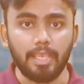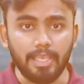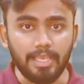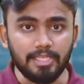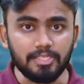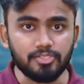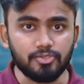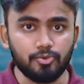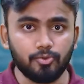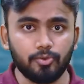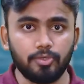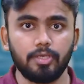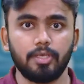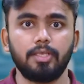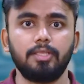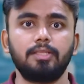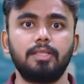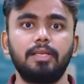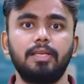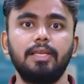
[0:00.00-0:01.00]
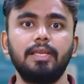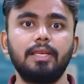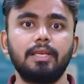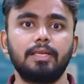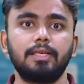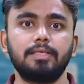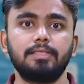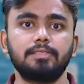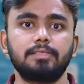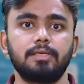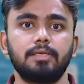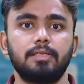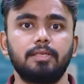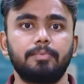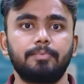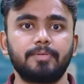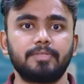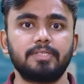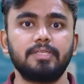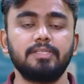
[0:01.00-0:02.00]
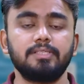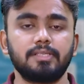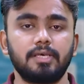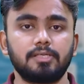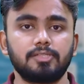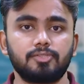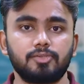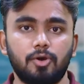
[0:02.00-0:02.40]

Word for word: Each node in the linked list represents a